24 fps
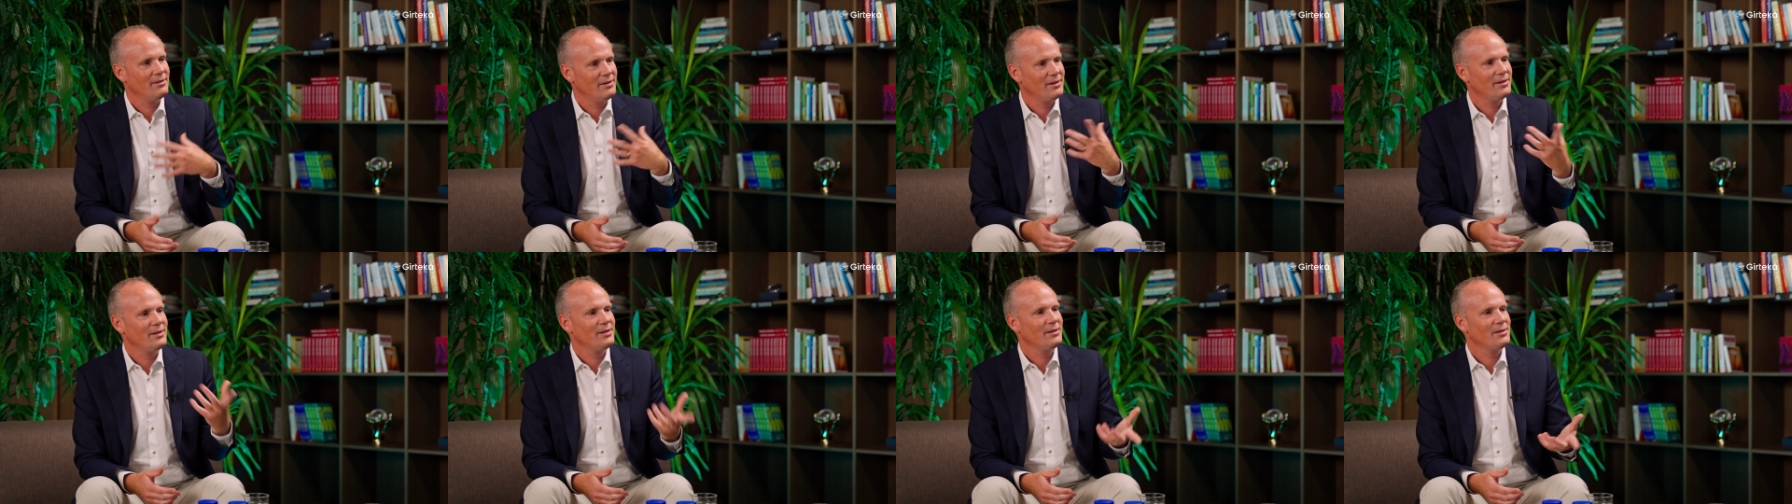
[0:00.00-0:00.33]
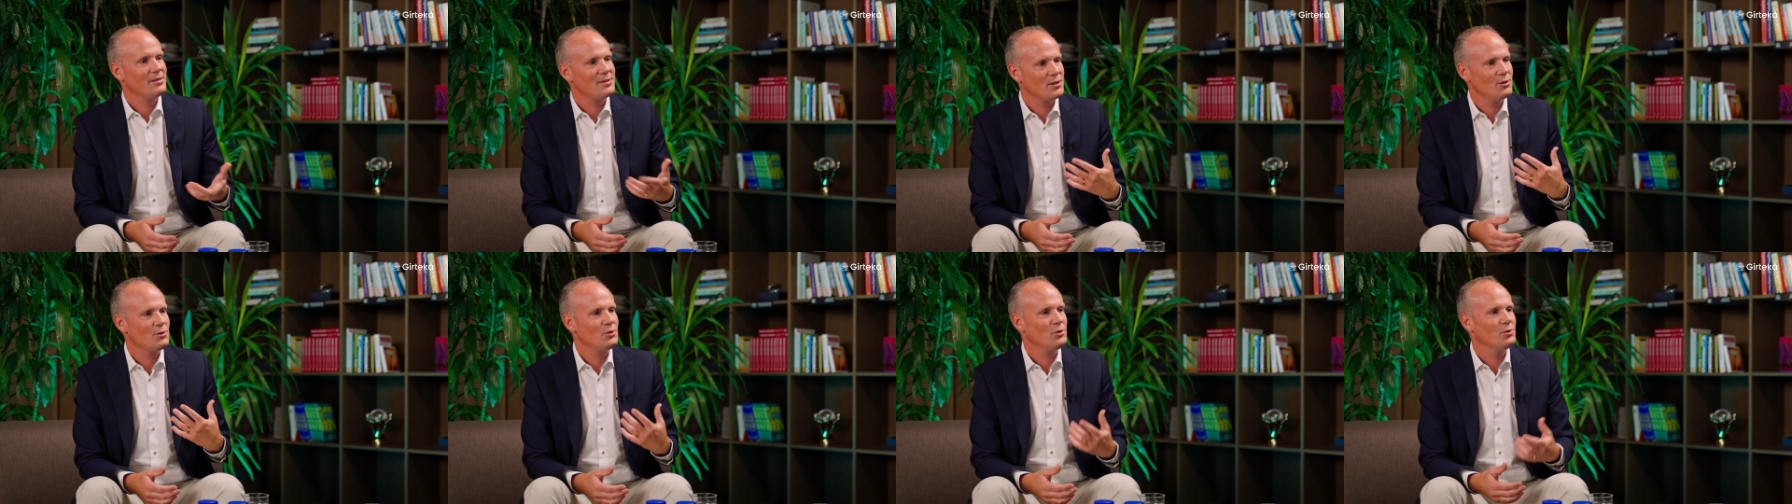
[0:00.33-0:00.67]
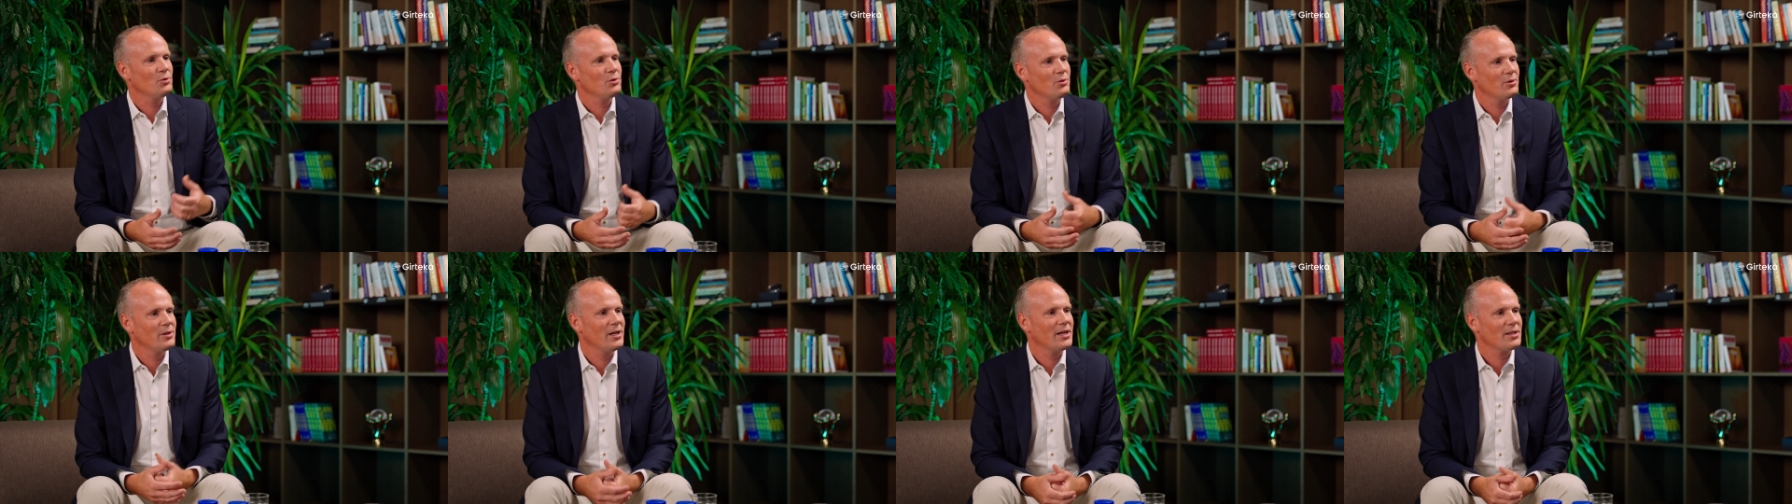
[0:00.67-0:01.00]
add the CO2 to
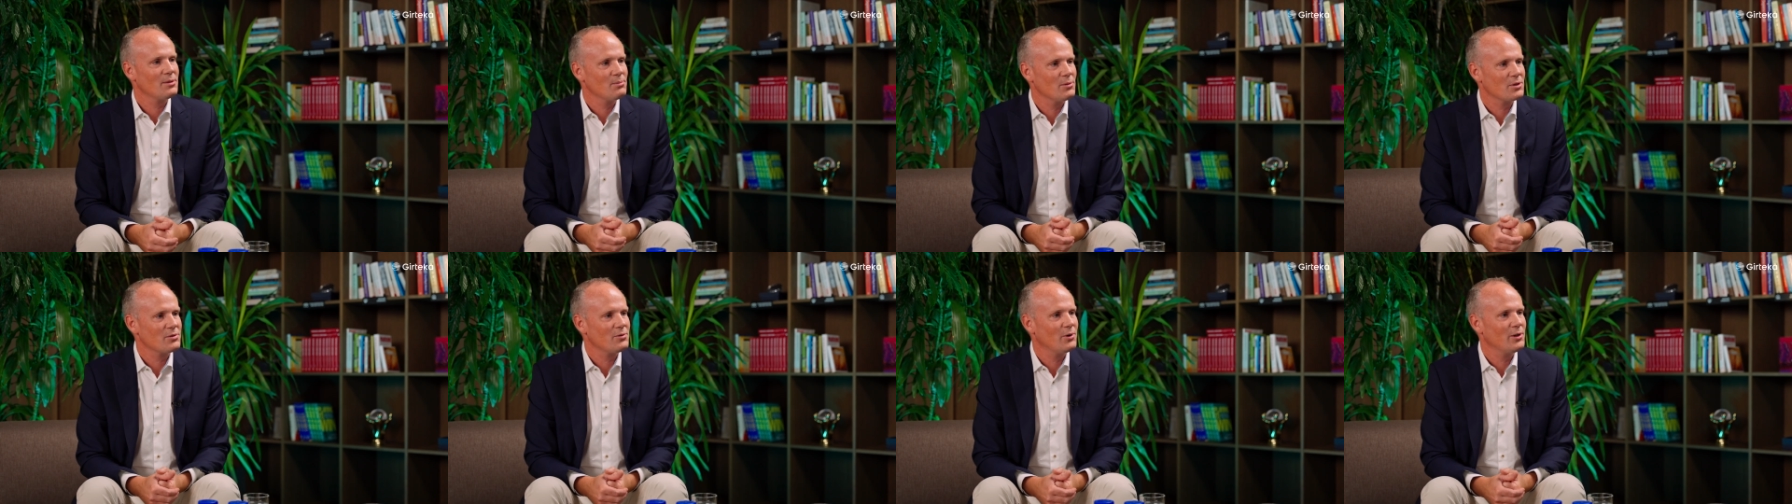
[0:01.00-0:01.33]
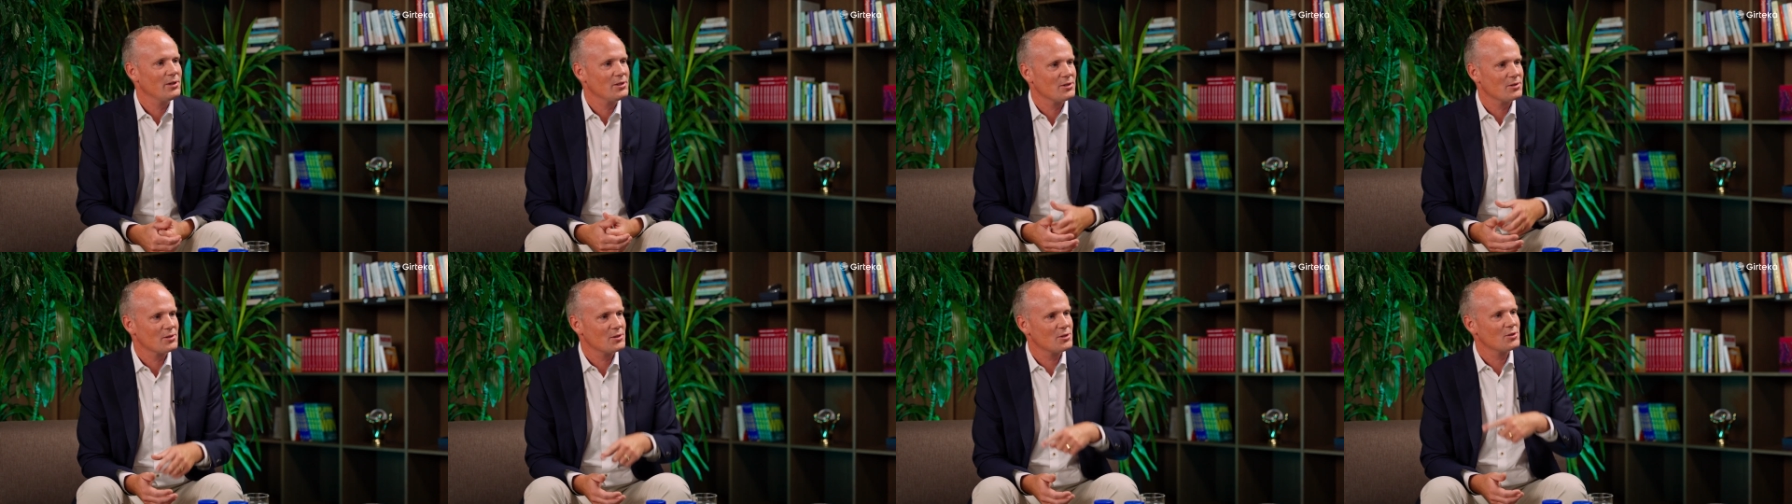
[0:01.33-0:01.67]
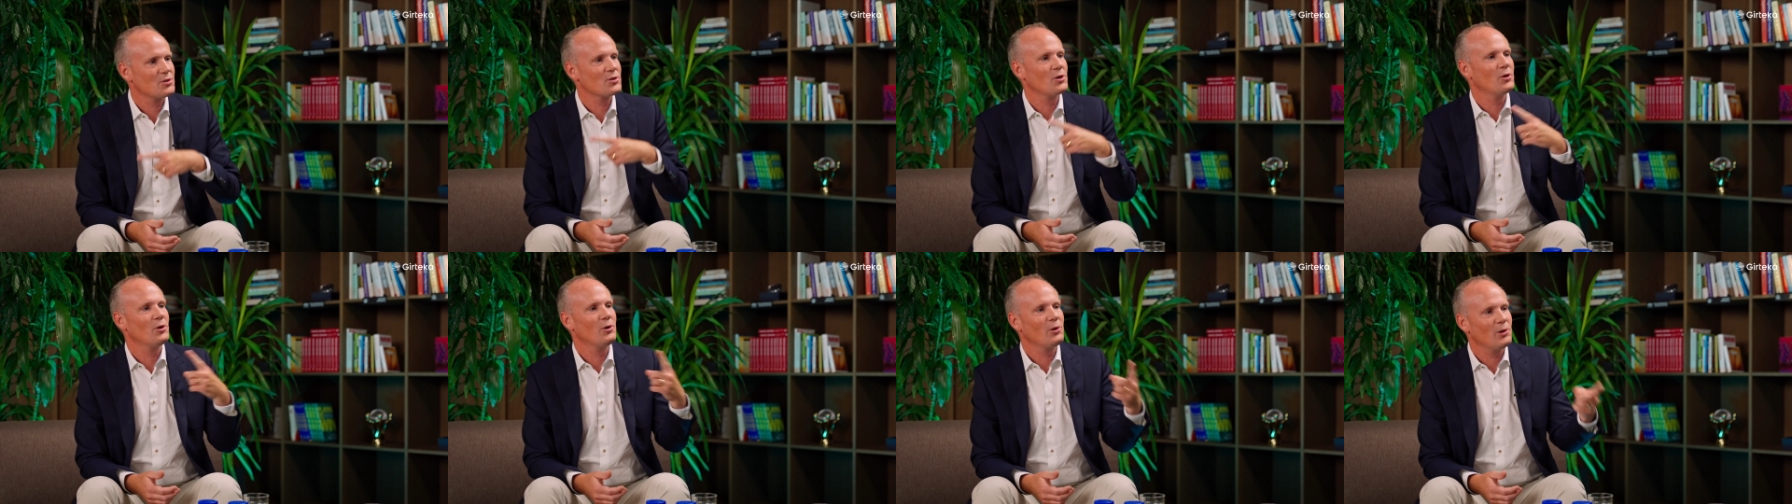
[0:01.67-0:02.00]
yeah. the atmosphere, it's just
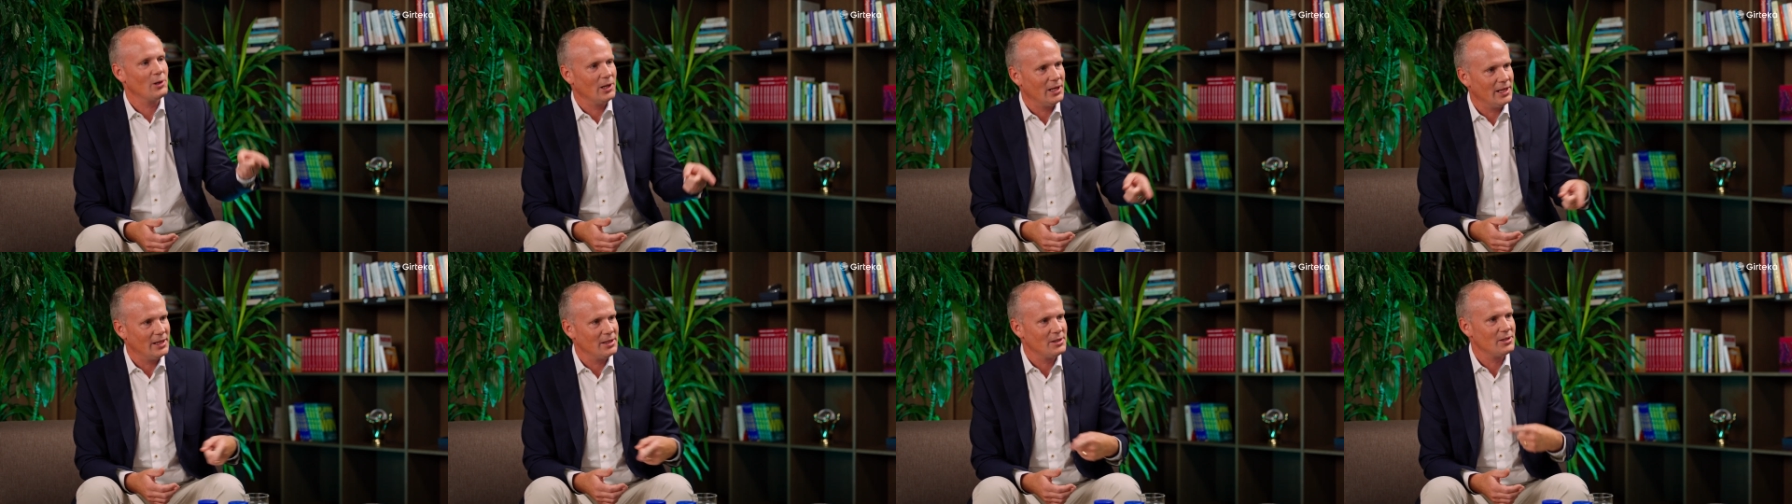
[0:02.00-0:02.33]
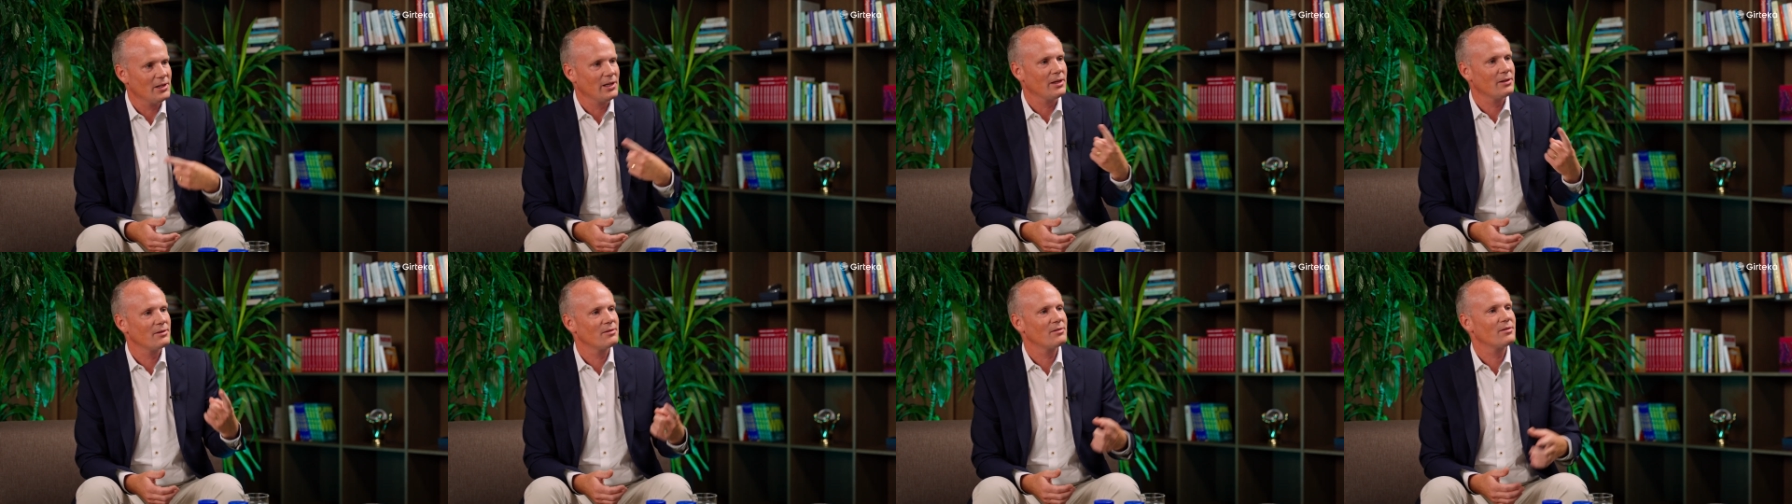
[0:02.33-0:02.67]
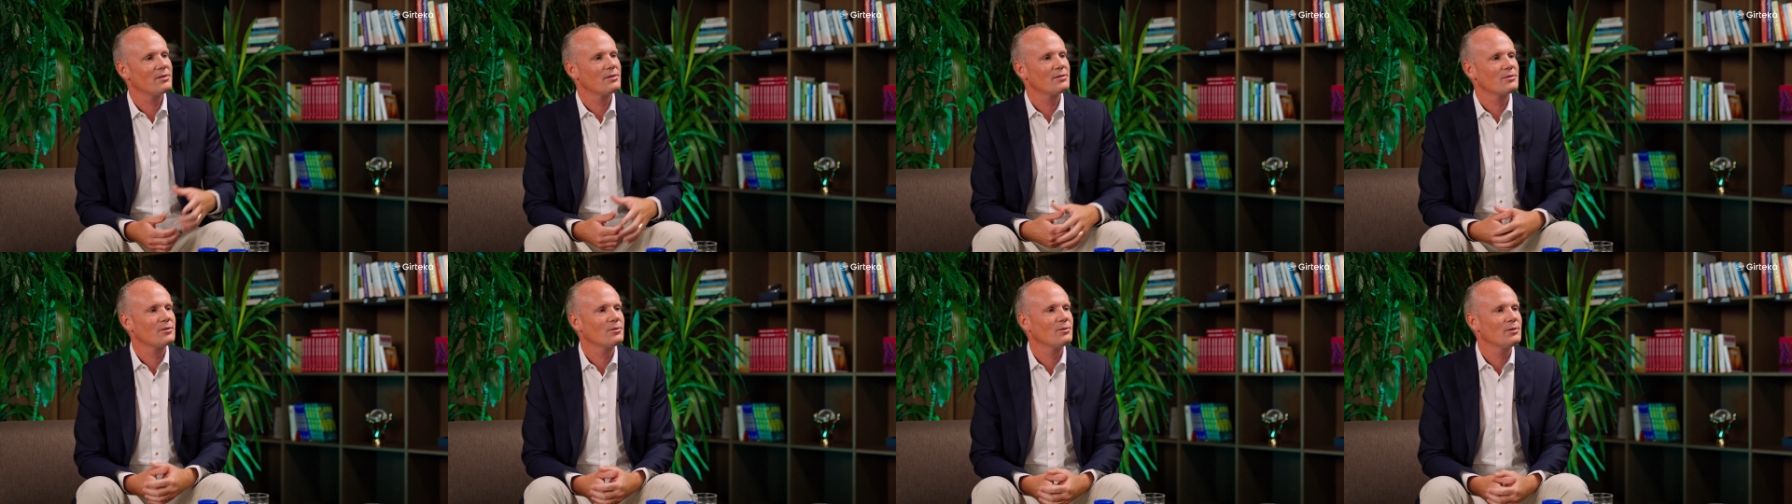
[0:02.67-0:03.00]
circulating
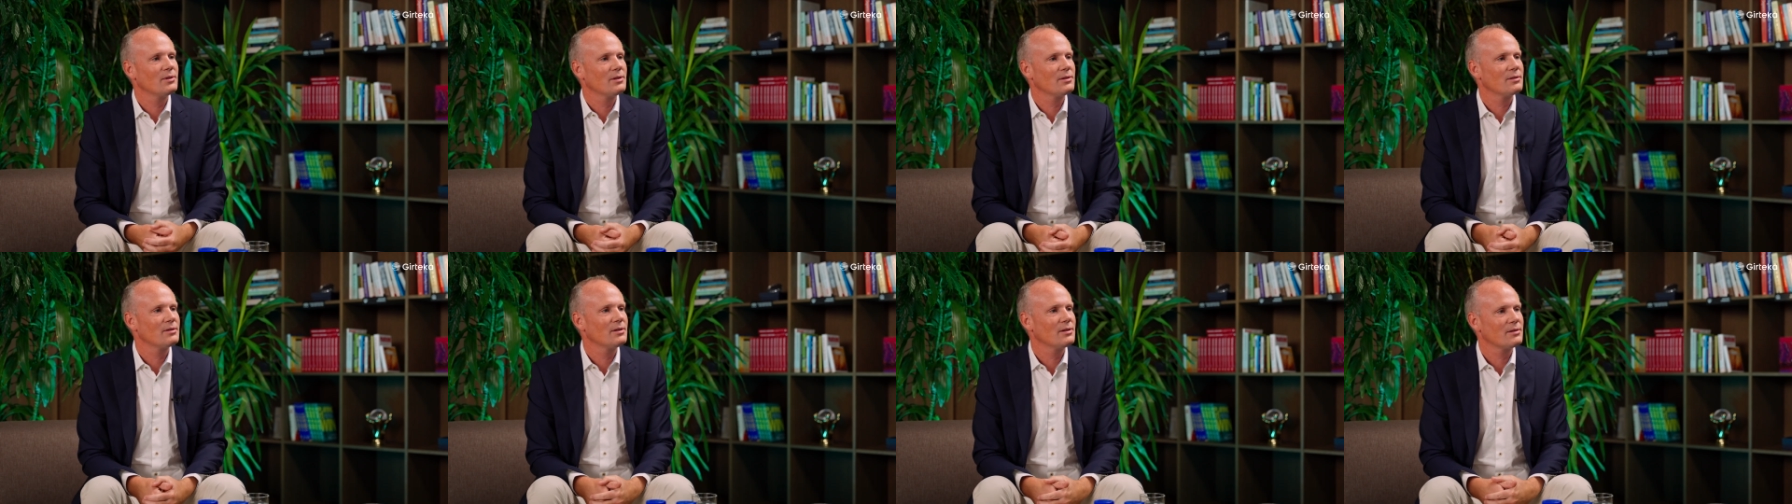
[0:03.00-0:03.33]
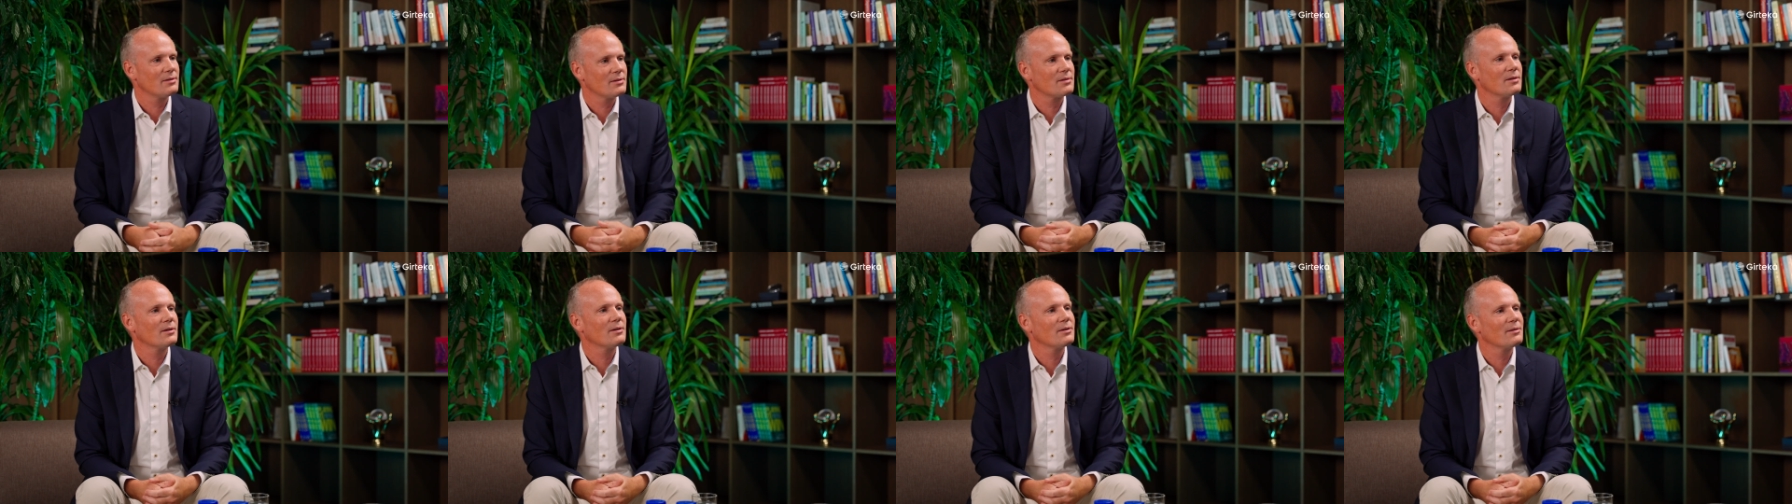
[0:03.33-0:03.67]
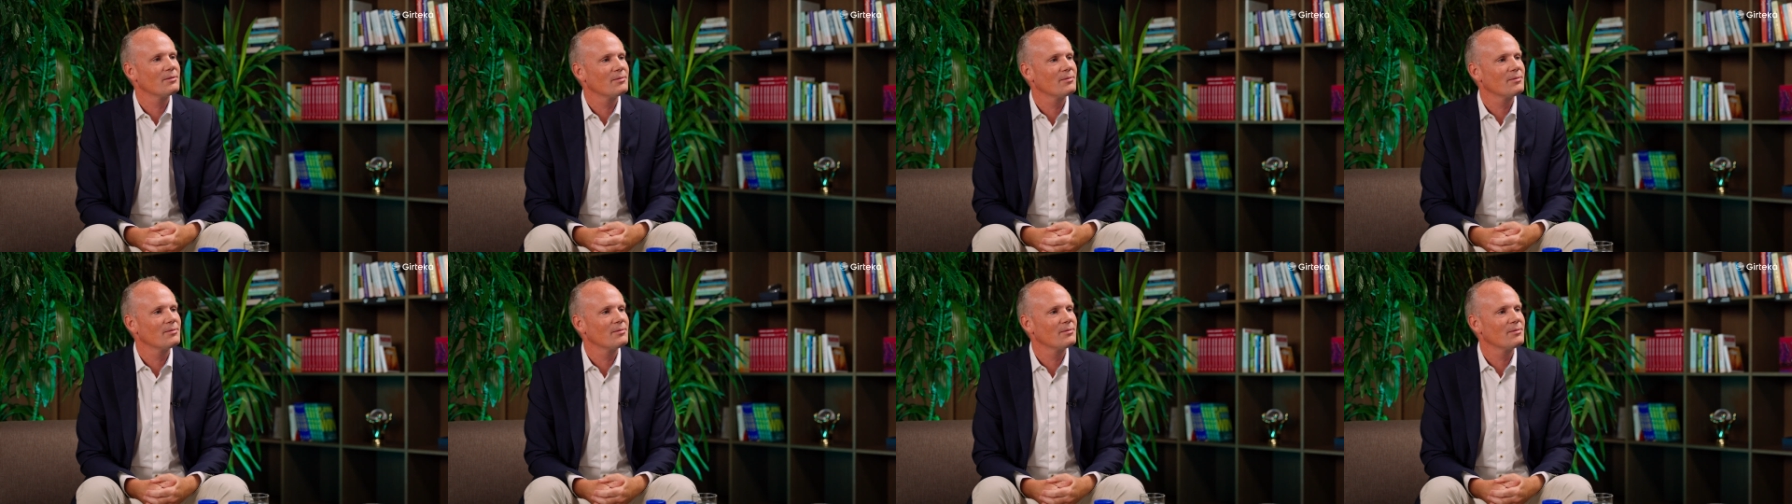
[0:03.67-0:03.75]
it. So okay, that's, that's the...